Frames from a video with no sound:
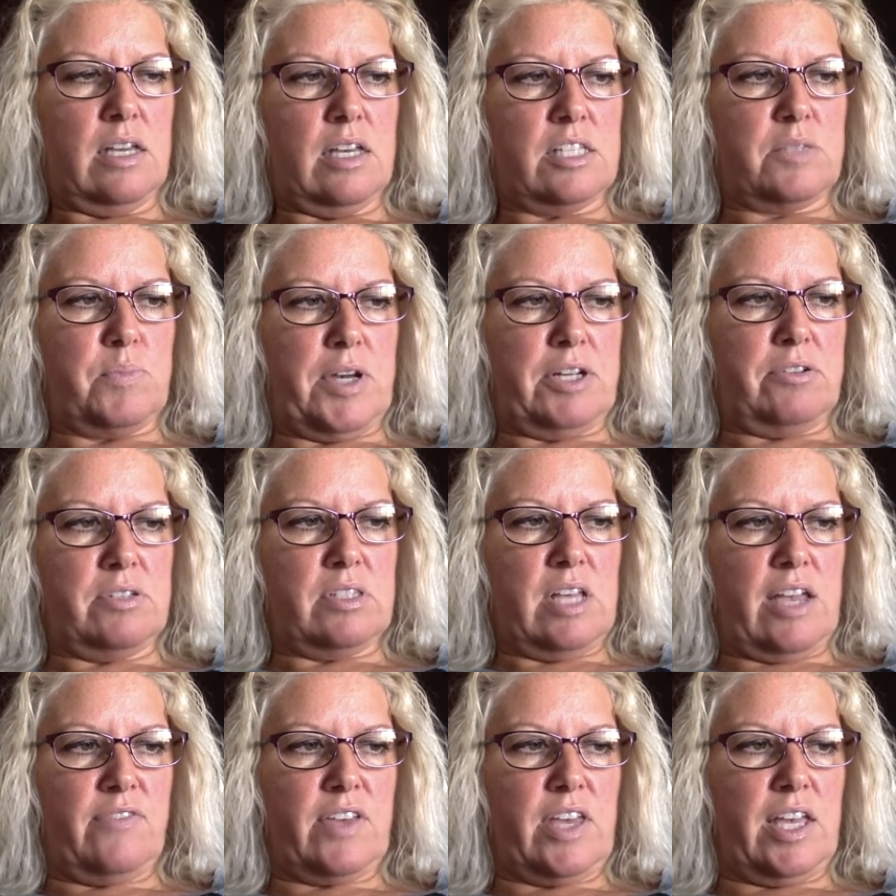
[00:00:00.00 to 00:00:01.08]
A spider's
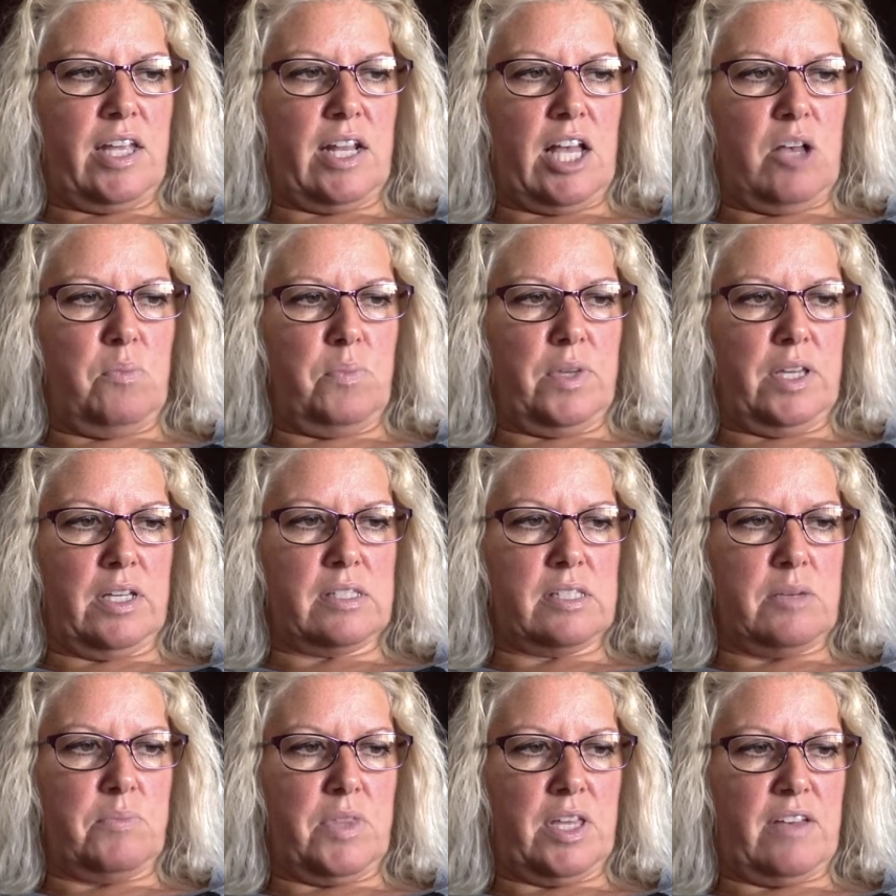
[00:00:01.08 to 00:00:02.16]
life can't help being
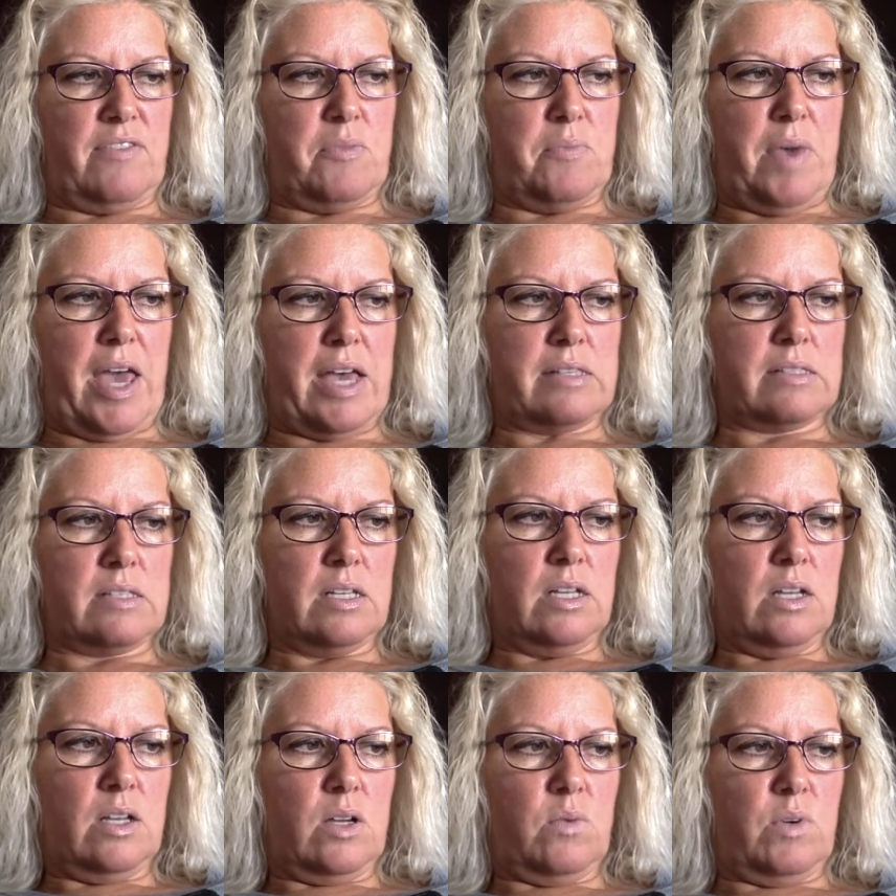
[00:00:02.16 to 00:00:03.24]
something of a mess
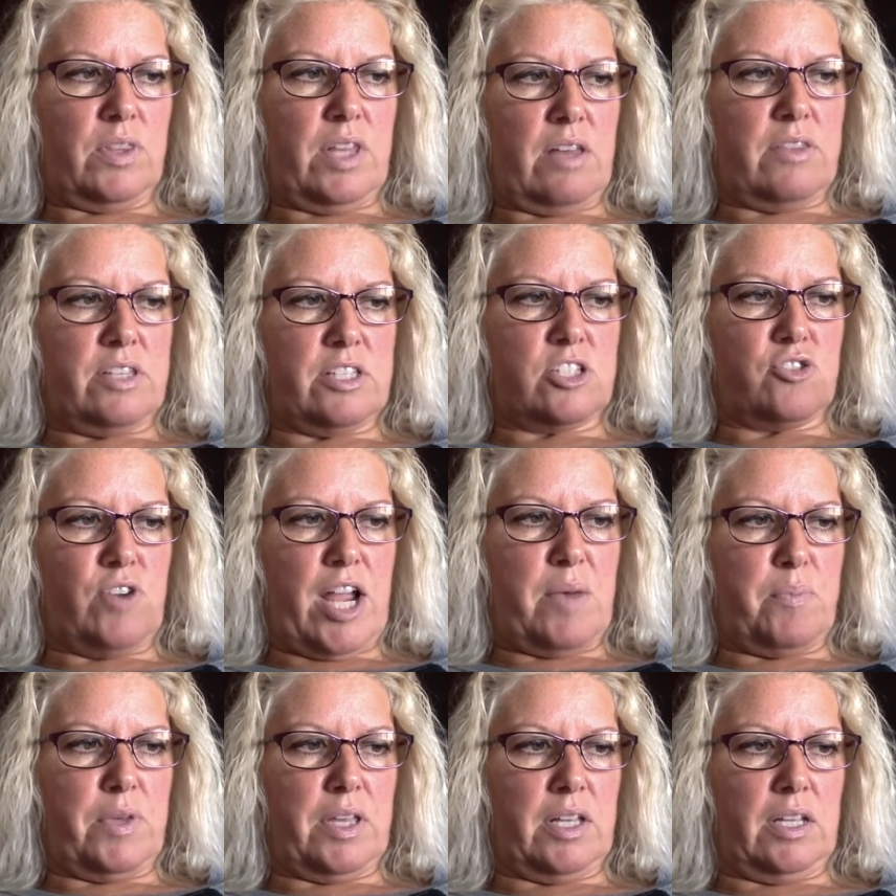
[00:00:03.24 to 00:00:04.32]
with all this
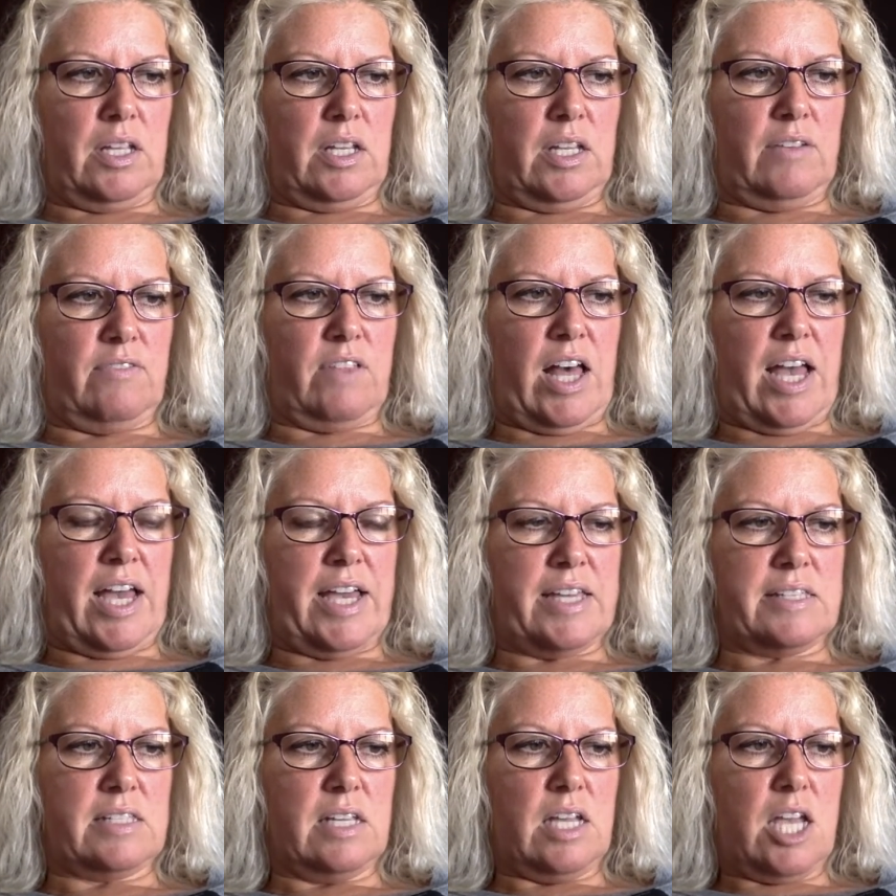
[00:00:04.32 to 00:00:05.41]
trapping and eating flies.
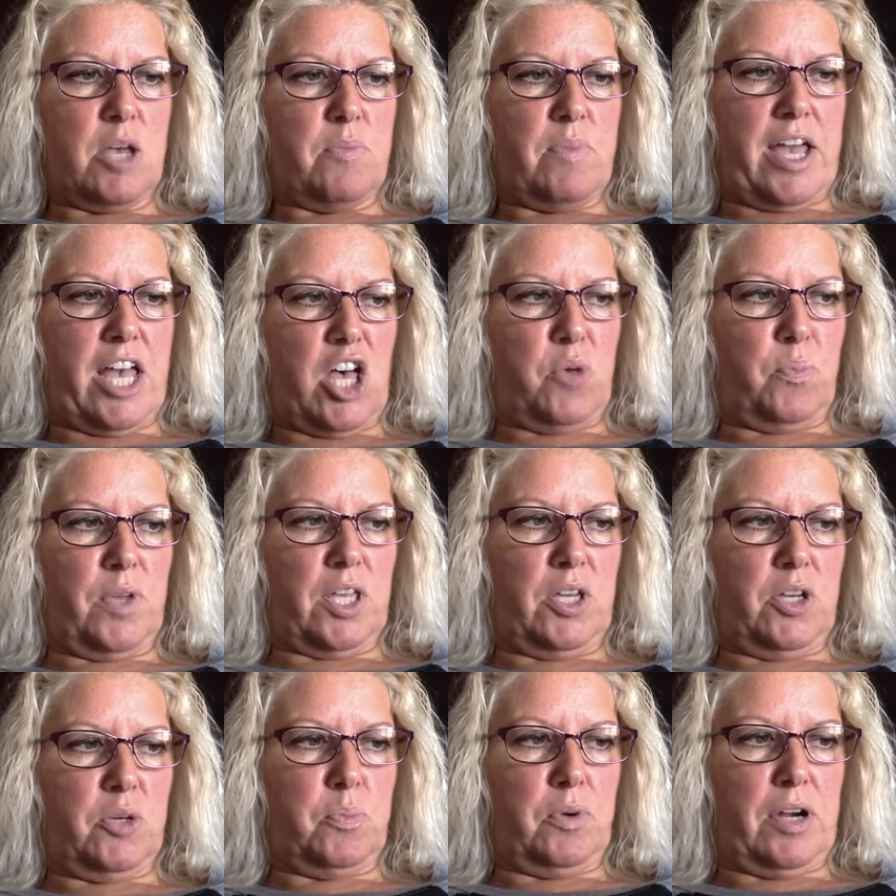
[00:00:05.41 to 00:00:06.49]
By helping
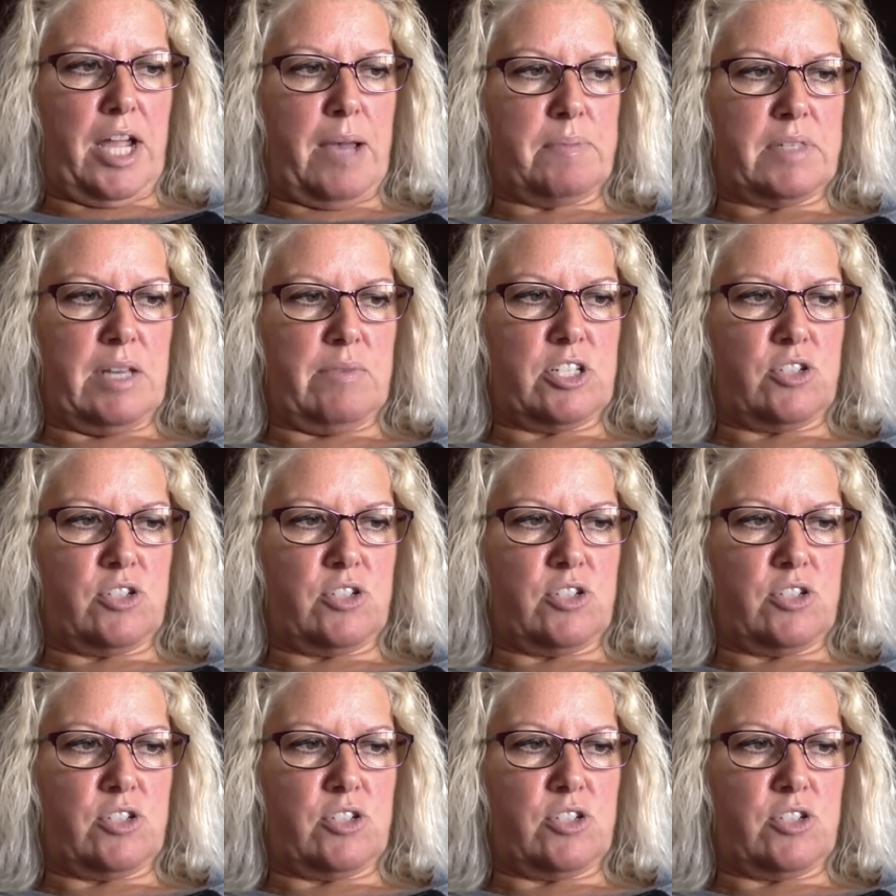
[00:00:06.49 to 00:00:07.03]
you, perhaps I was